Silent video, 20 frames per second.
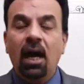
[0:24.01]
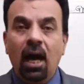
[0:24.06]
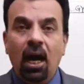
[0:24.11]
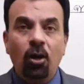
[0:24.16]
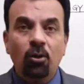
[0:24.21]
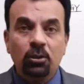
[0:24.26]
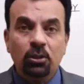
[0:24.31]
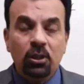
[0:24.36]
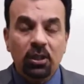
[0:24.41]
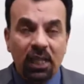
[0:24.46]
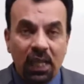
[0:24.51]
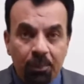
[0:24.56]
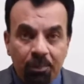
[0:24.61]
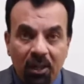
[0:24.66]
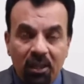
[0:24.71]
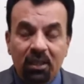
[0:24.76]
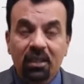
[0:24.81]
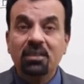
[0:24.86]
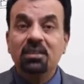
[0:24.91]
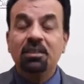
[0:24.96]
how to
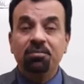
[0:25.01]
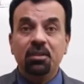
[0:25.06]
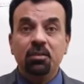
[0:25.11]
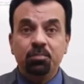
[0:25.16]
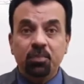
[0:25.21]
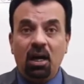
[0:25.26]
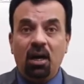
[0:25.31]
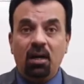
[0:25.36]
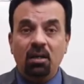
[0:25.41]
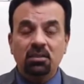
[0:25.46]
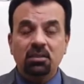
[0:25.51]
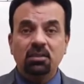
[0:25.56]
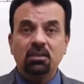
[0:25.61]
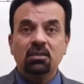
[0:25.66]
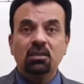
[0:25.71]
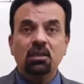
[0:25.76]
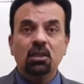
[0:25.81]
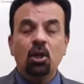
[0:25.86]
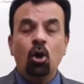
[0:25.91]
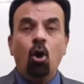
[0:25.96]
label different parts